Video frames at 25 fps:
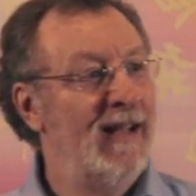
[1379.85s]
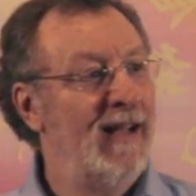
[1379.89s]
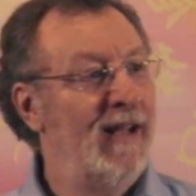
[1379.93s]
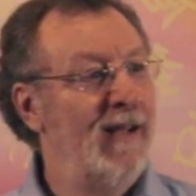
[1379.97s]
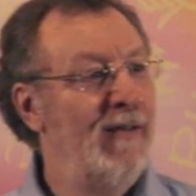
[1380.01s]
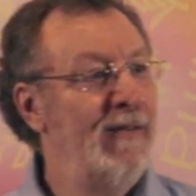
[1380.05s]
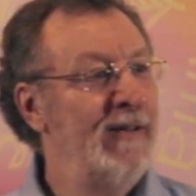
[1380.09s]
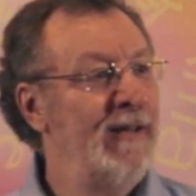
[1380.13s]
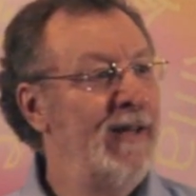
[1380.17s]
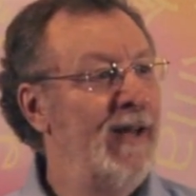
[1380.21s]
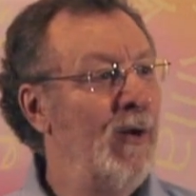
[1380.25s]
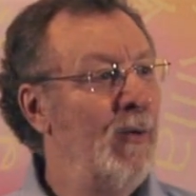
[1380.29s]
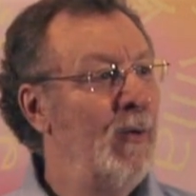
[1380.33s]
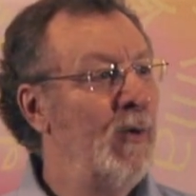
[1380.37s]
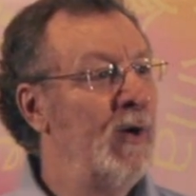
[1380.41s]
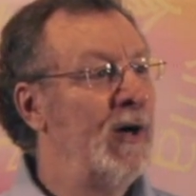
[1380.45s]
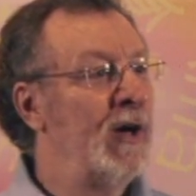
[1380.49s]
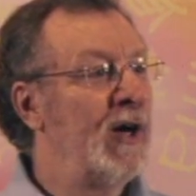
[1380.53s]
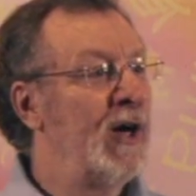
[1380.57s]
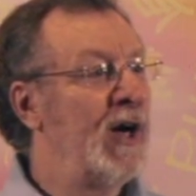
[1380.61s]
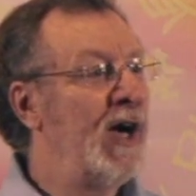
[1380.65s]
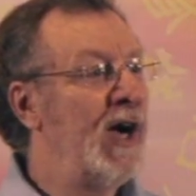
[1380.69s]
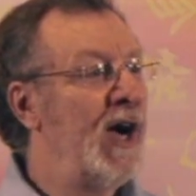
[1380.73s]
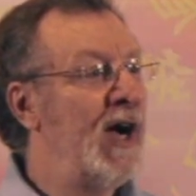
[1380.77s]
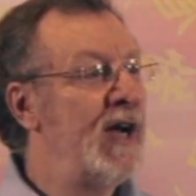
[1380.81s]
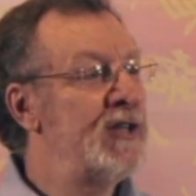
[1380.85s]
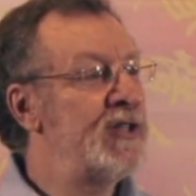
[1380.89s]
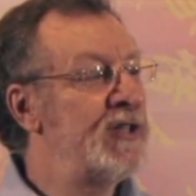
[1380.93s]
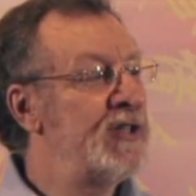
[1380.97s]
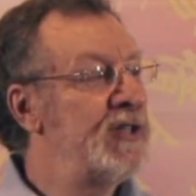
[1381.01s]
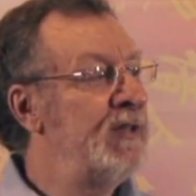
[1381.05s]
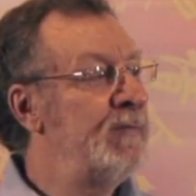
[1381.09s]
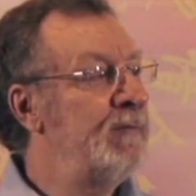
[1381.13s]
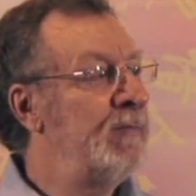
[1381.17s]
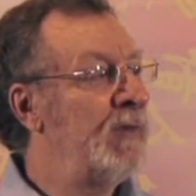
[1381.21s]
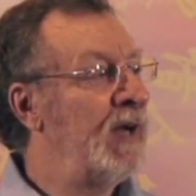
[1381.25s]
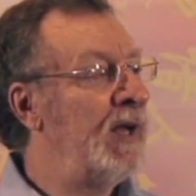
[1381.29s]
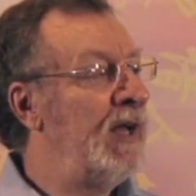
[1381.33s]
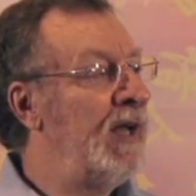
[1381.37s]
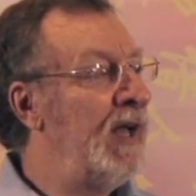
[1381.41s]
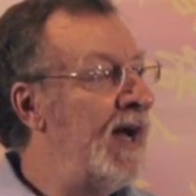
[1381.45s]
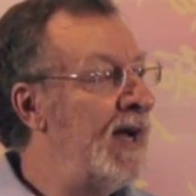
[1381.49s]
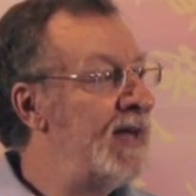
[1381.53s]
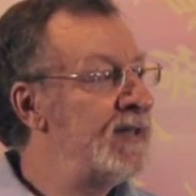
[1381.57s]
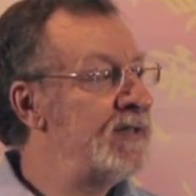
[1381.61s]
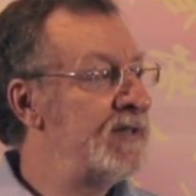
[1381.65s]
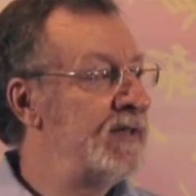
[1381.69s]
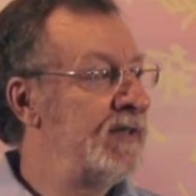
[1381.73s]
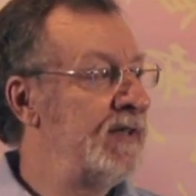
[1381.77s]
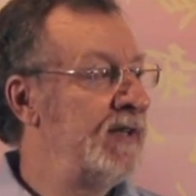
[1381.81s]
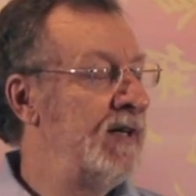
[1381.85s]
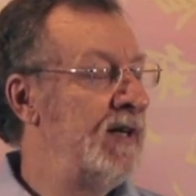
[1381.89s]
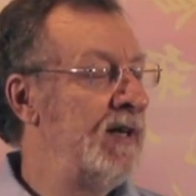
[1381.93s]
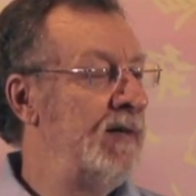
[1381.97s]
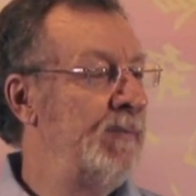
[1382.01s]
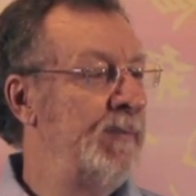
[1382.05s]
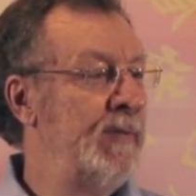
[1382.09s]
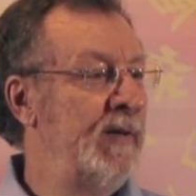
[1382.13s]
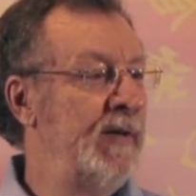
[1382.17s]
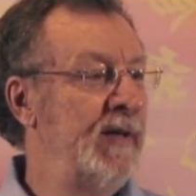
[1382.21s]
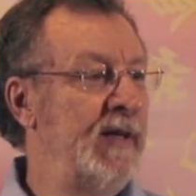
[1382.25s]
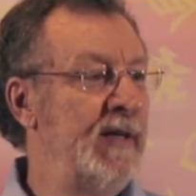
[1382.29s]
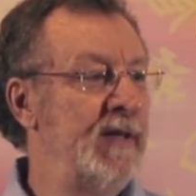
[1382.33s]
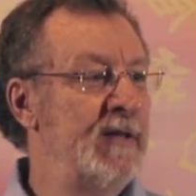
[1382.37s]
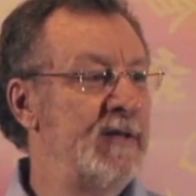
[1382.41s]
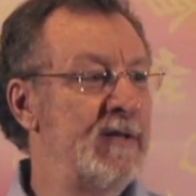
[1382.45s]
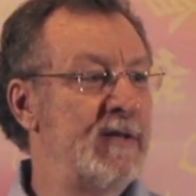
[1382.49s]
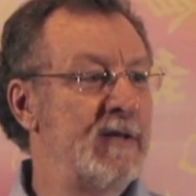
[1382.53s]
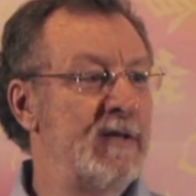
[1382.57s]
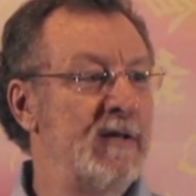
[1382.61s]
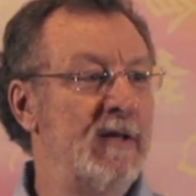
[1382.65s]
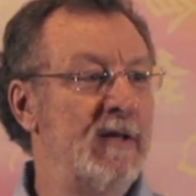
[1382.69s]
I mean, there were custom closet companies,